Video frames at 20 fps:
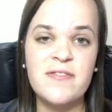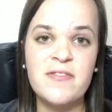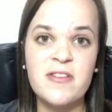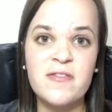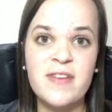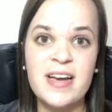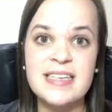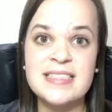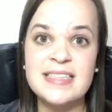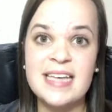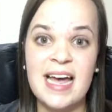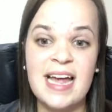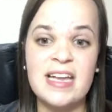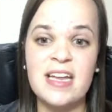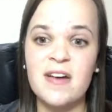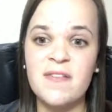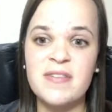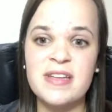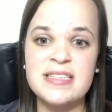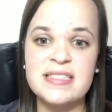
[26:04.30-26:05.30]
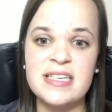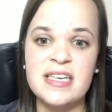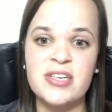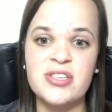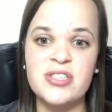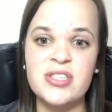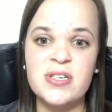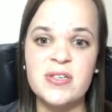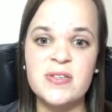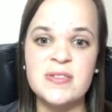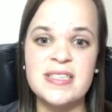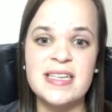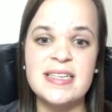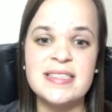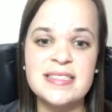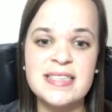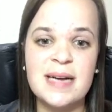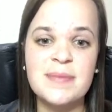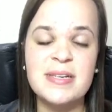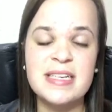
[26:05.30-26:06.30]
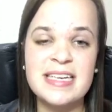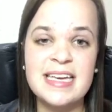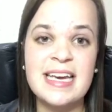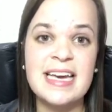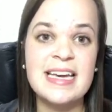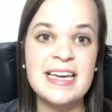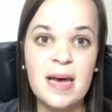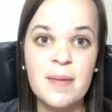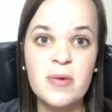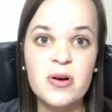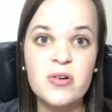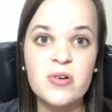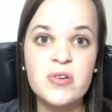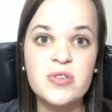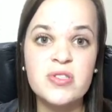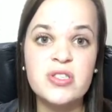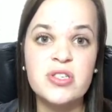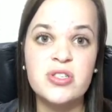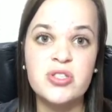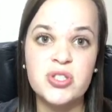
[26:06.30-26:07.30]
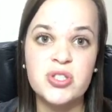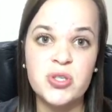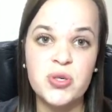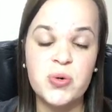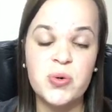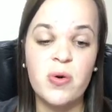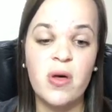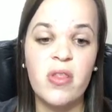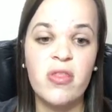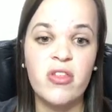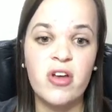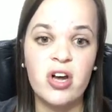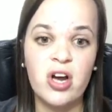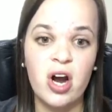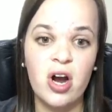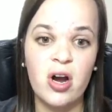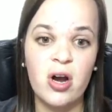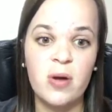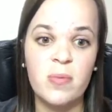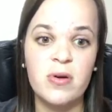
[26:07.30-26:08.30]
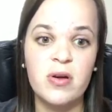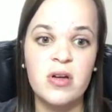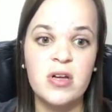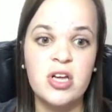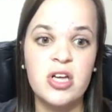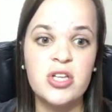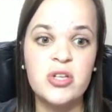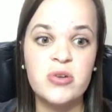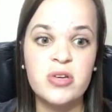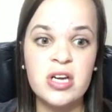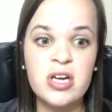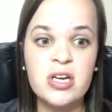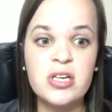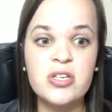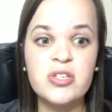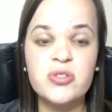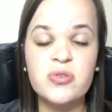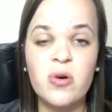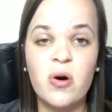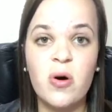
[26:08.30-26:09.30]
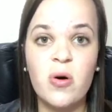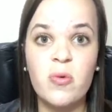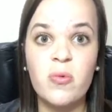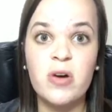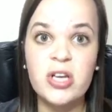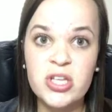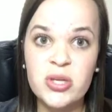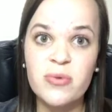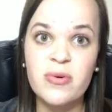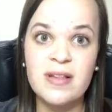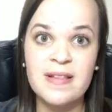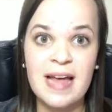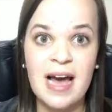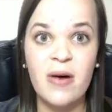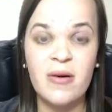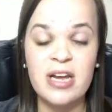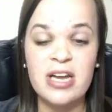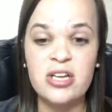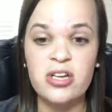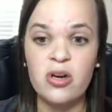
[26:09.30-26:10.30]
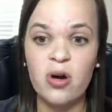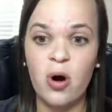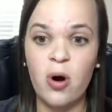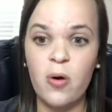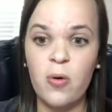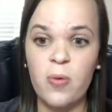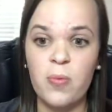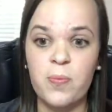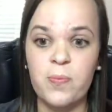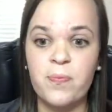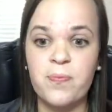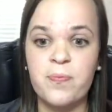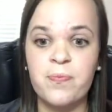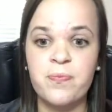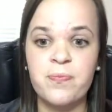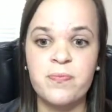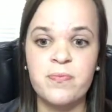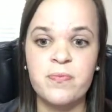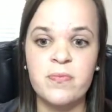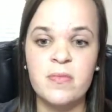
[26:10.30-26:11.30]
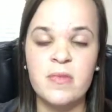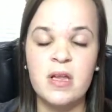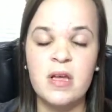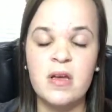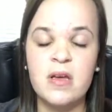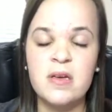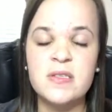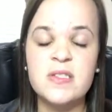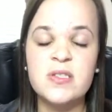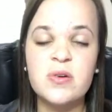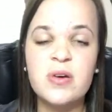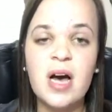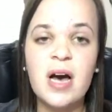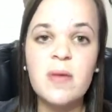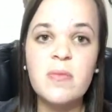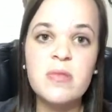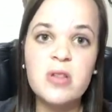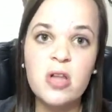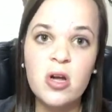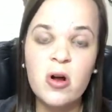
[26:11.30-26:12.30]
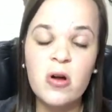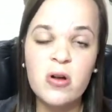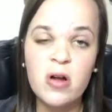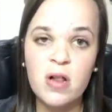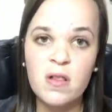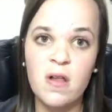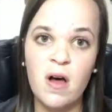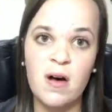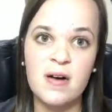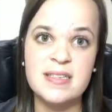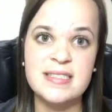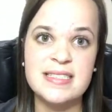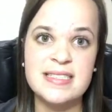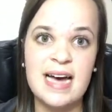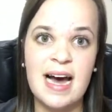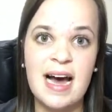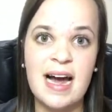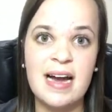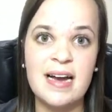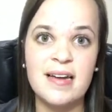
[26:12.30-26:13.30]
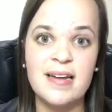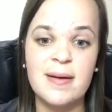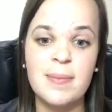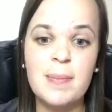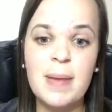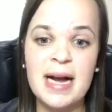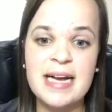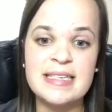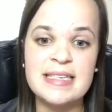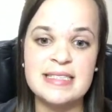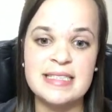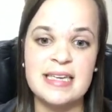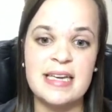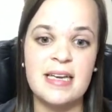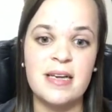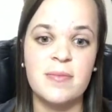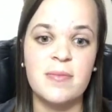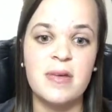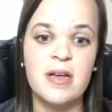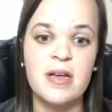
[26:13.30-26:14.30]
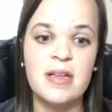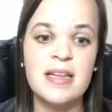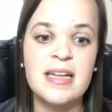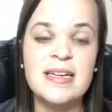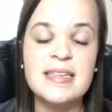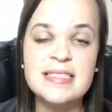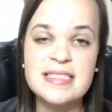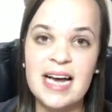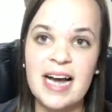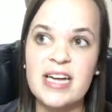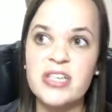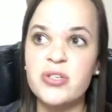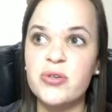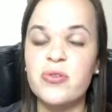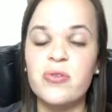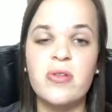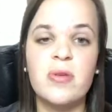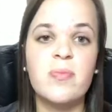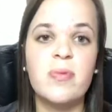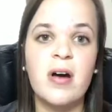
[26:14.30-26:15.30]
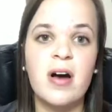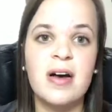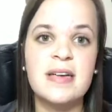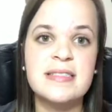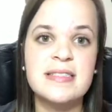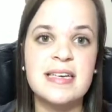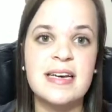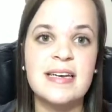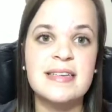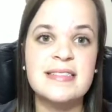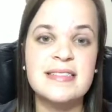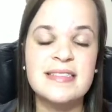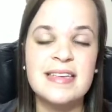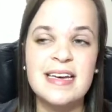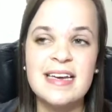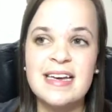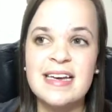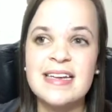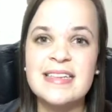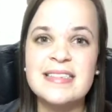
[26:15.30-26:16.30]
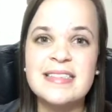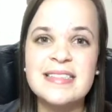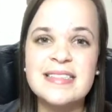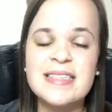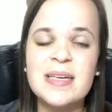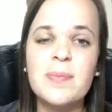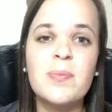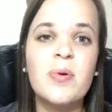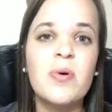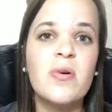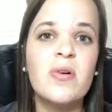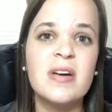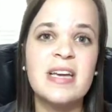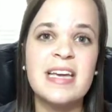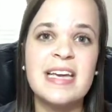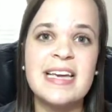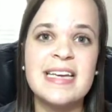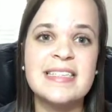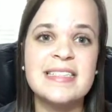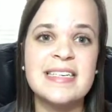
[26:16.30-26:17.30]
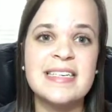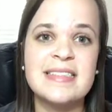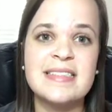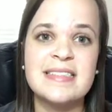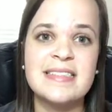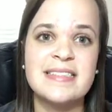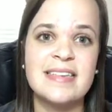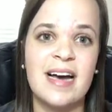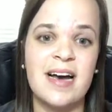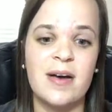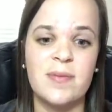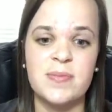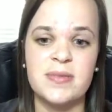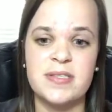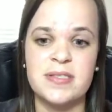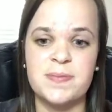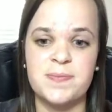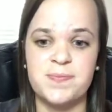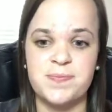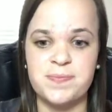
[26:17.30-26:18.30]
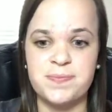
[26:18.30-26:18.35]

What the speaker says: if you face any of these issues, then it's time to kick chemicals to the curb. You can control what you allow in your home. So come learn alongside my team. Let us guide you through the process in simple, easy steps.